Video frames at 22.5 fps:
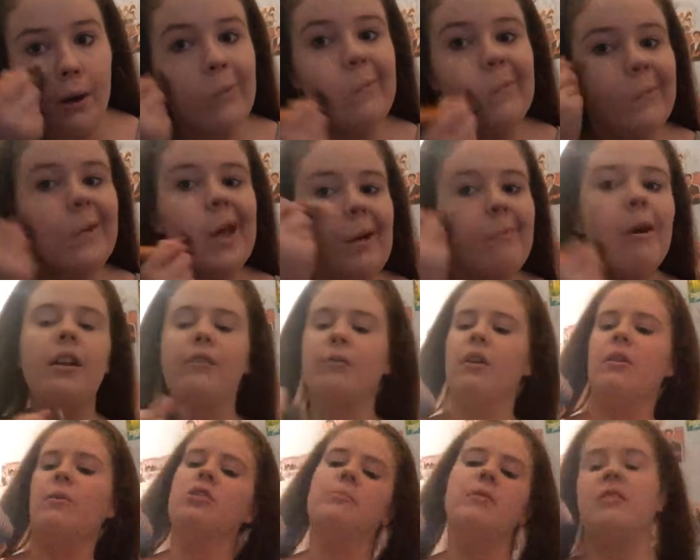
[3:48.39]

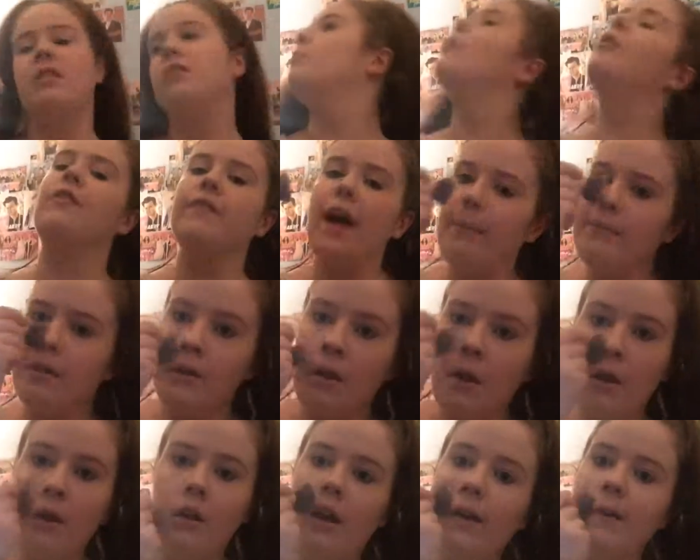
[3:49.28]
Bros, I
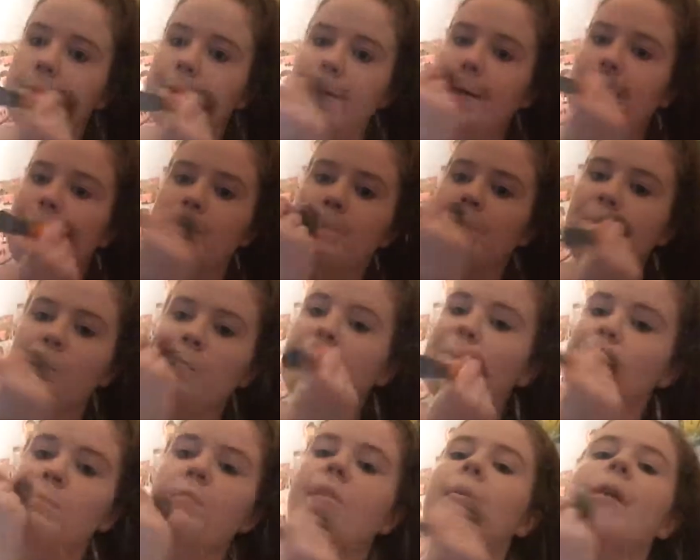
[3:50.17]
wanna see you
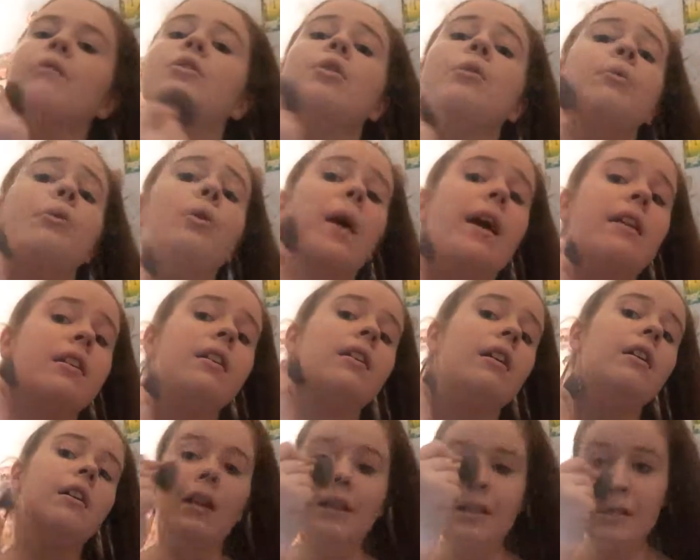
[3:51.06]
come and
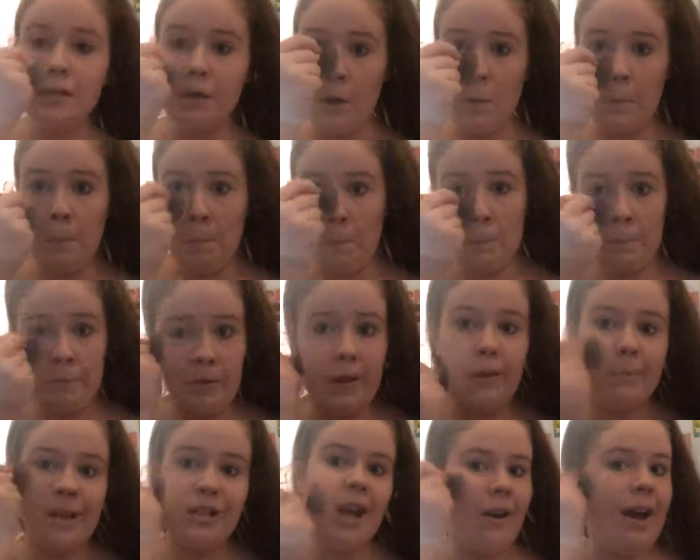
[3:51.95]
take it out.
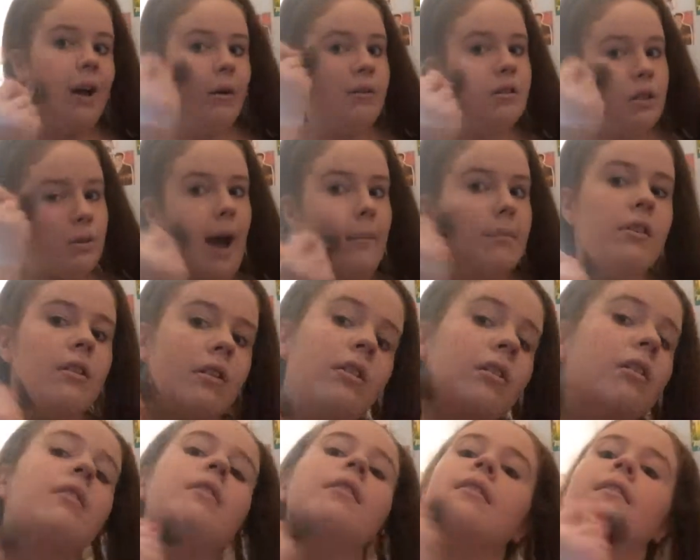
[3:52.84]

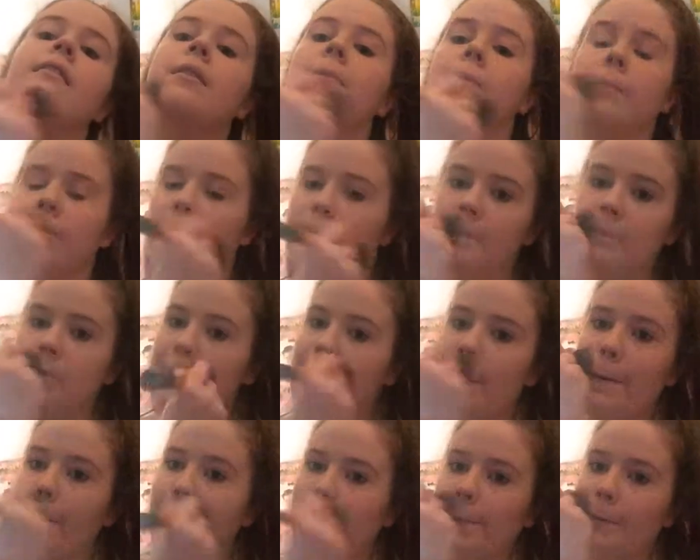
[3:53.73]
No,
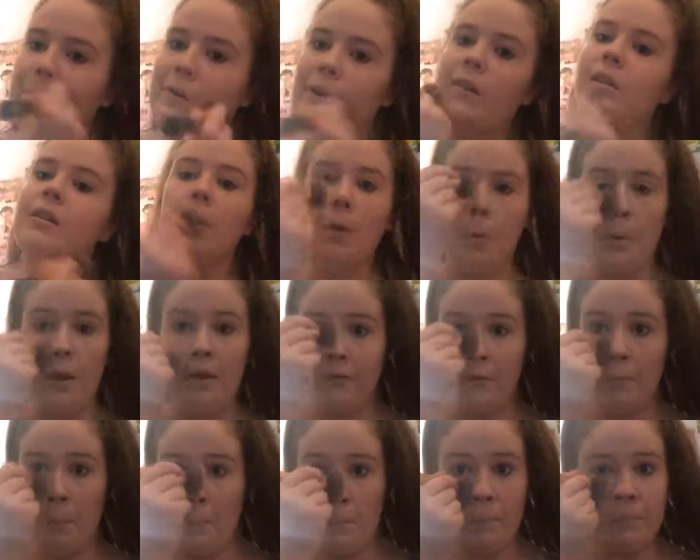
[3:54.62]
I don't wanna
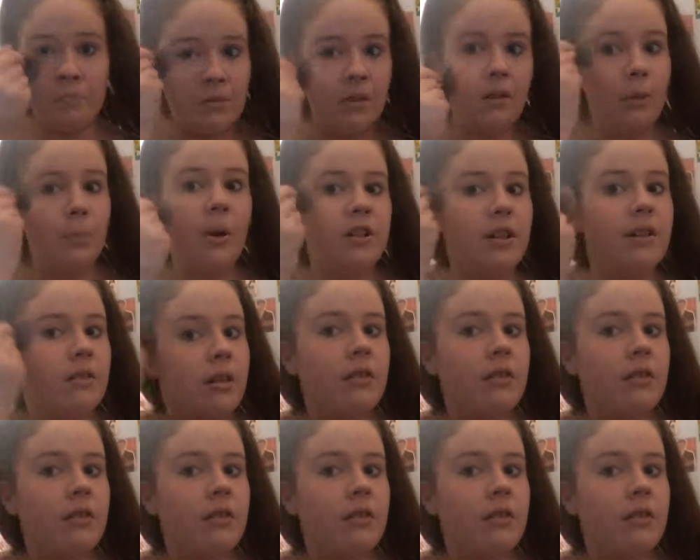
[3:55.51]
talk.